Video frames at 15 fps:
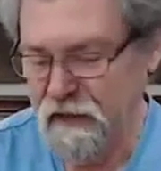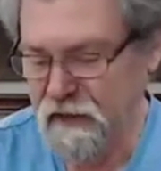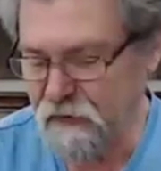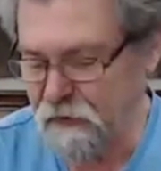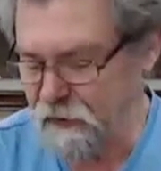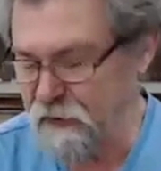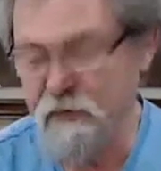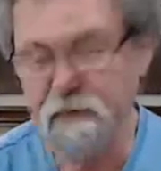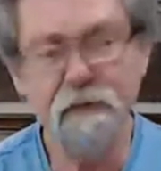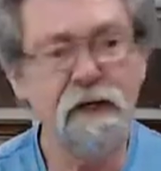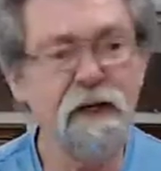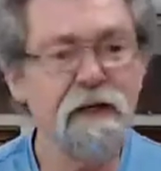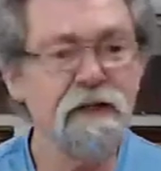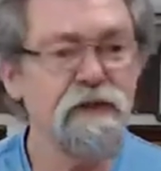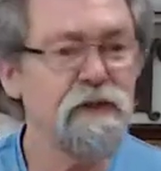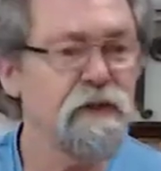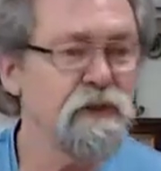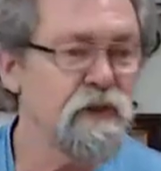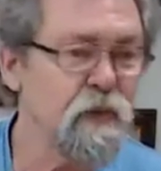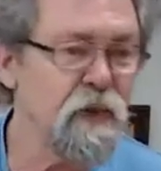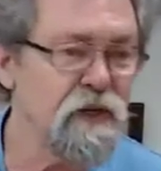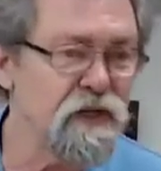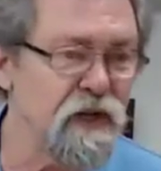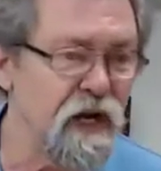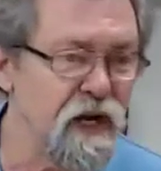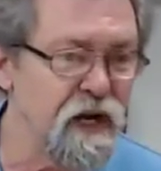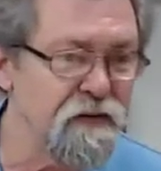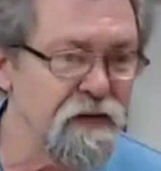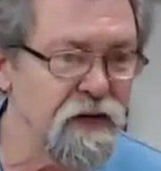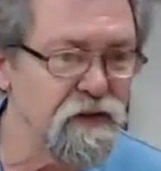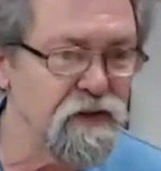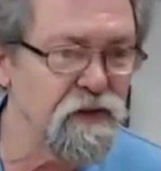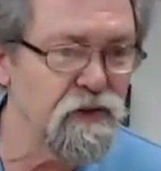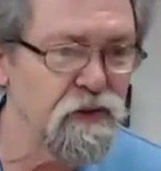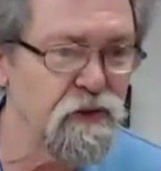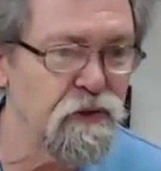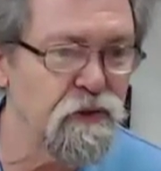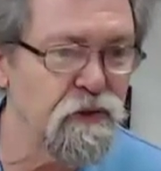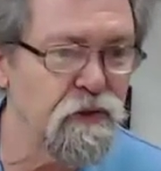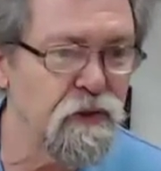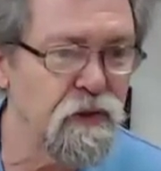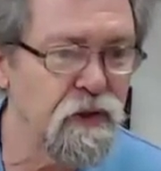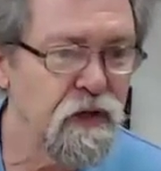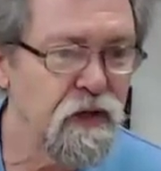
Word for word: Here we go. I'm going to switch over to